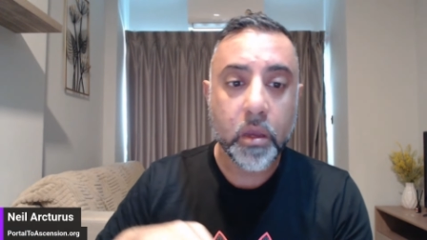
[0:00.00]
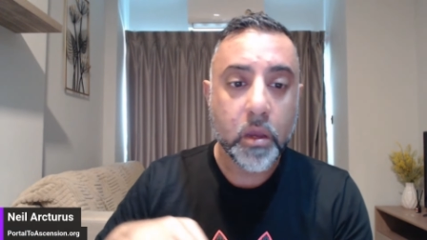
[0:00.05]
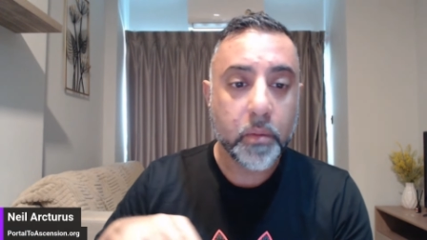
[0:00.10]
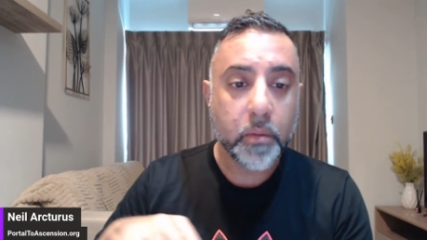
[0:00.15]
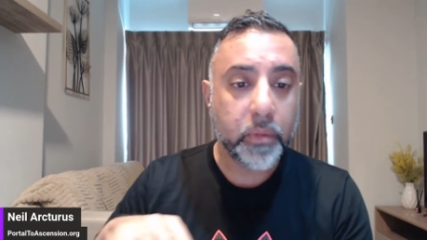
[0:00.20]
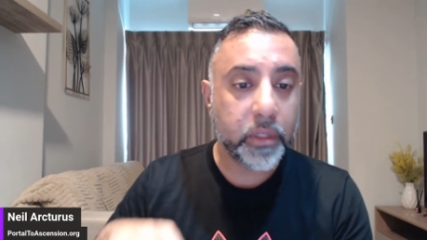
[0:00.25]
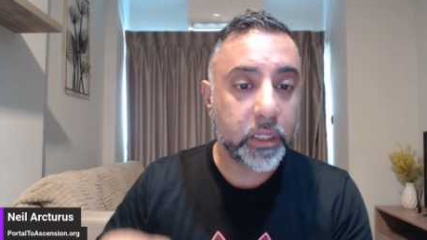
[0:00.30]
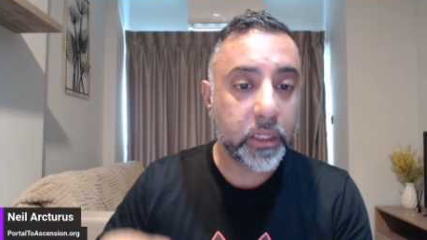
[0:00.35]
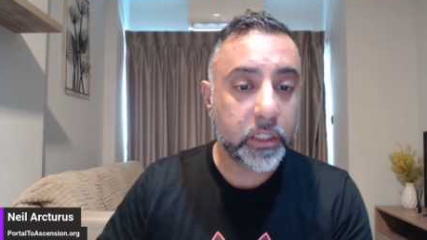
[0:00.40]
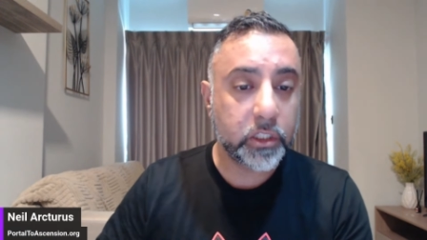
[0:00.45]

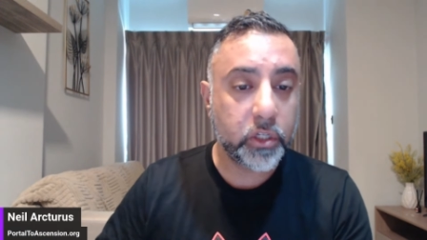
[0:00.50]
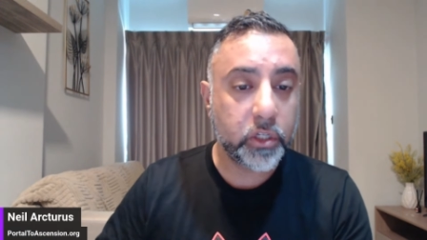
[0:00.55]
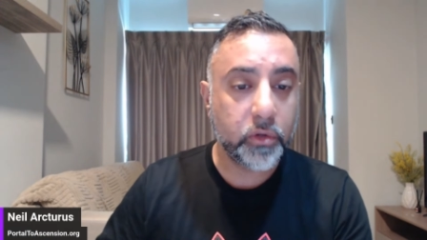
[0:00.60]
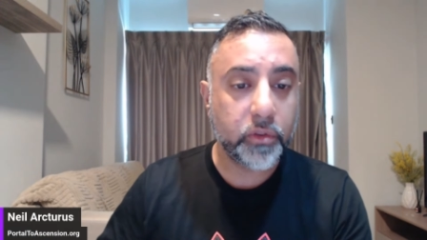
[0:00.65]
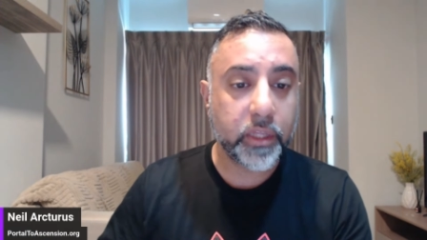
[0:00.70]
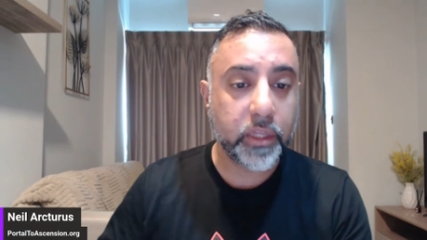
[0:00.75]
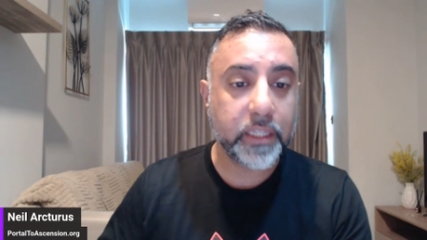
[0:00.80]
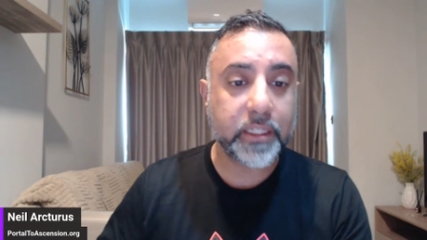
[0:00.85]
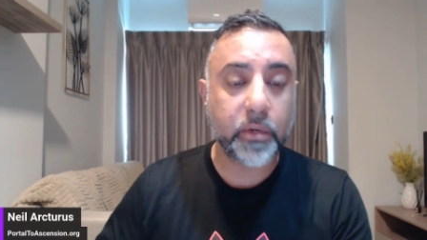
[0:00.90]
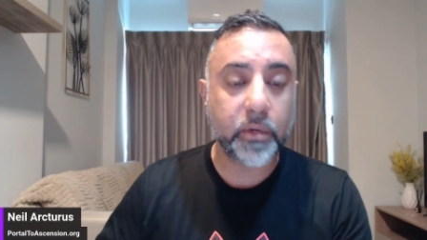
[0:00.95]
But the two
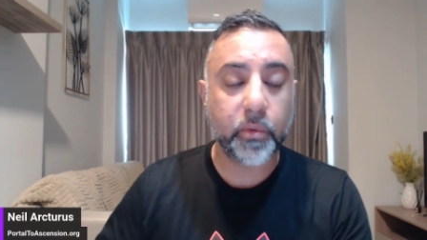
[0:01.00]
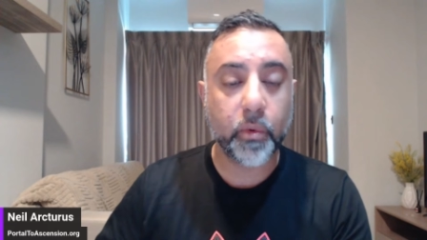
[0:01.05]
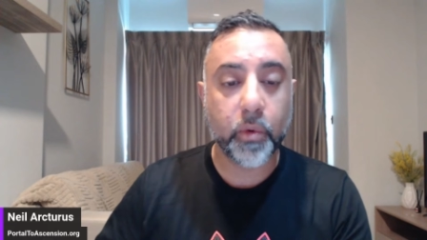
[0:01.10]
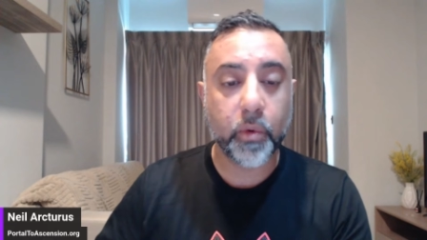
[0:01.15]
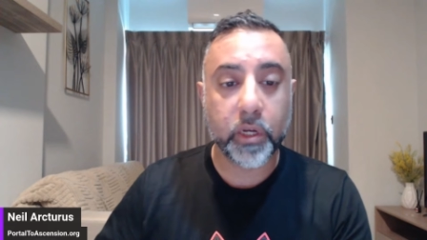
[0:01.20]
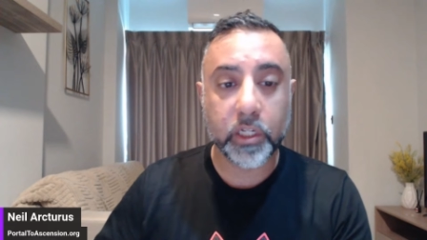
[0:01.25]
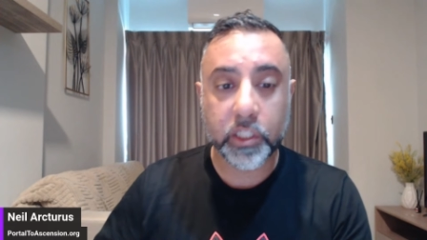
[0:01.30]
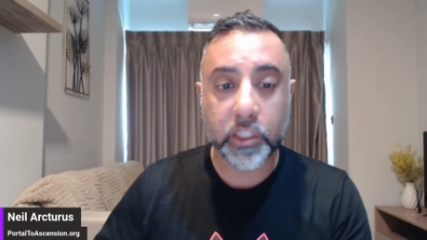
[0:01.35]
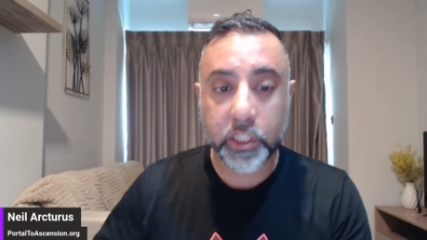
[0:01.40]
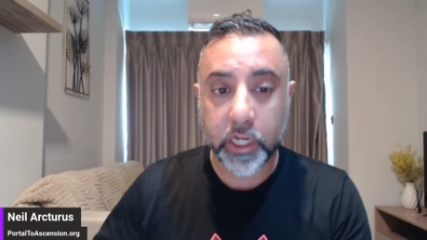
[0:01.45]
things that we
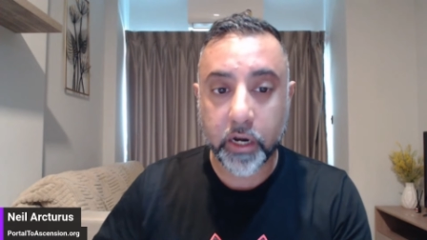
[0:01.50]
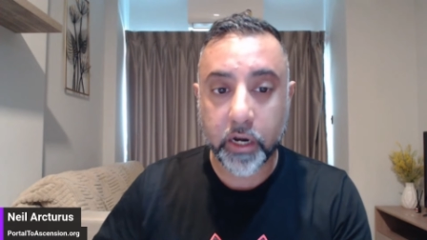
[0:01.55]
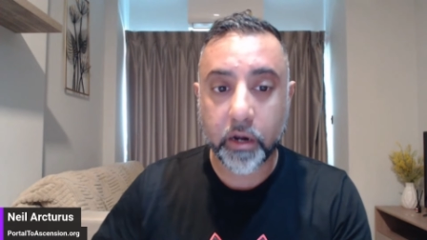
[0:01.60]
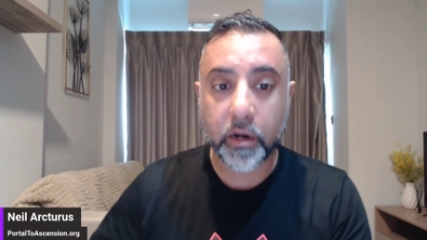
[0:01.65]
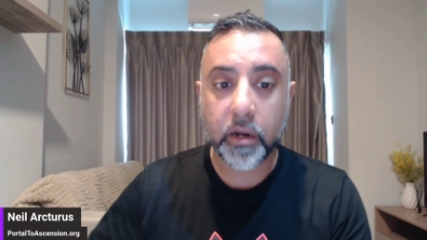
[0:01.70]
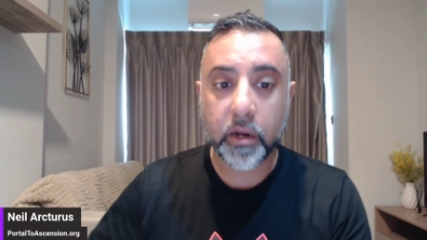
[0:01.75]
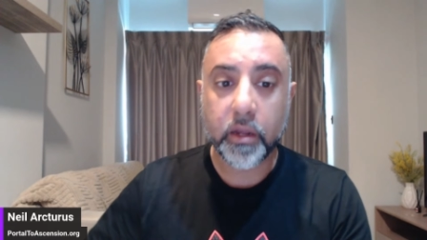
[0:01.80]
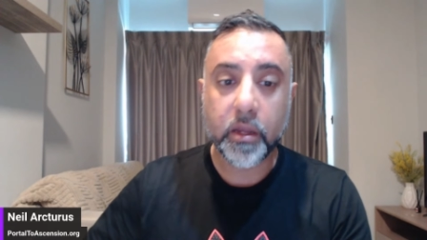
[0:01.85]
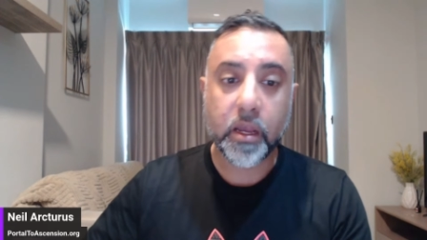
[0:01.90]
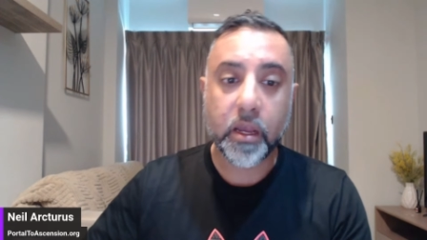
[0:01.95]
want to
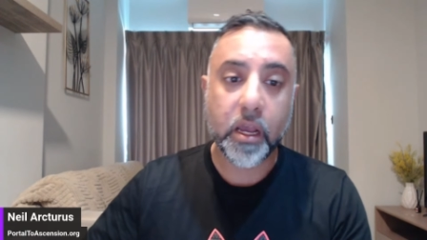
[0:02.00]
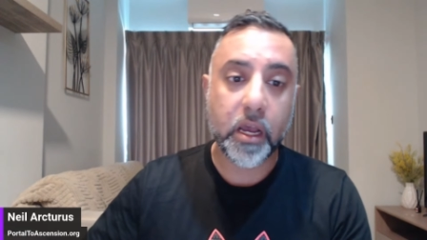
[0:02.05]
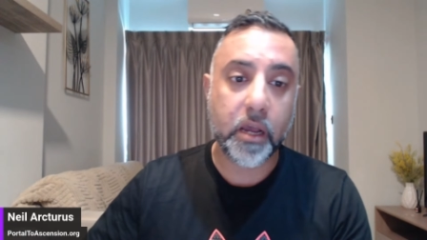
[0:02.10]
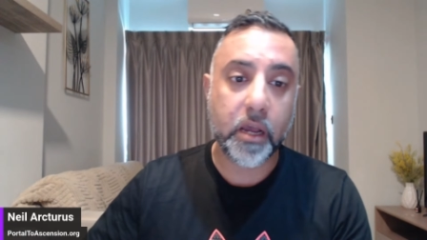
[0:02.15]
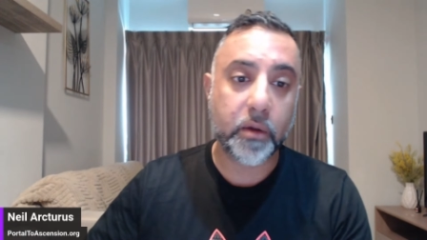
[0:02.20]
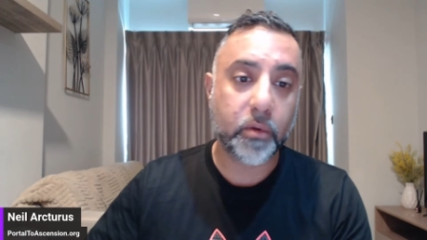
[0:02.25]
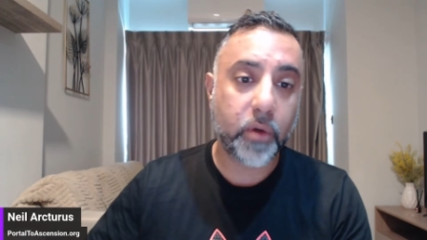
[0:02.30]
share uh,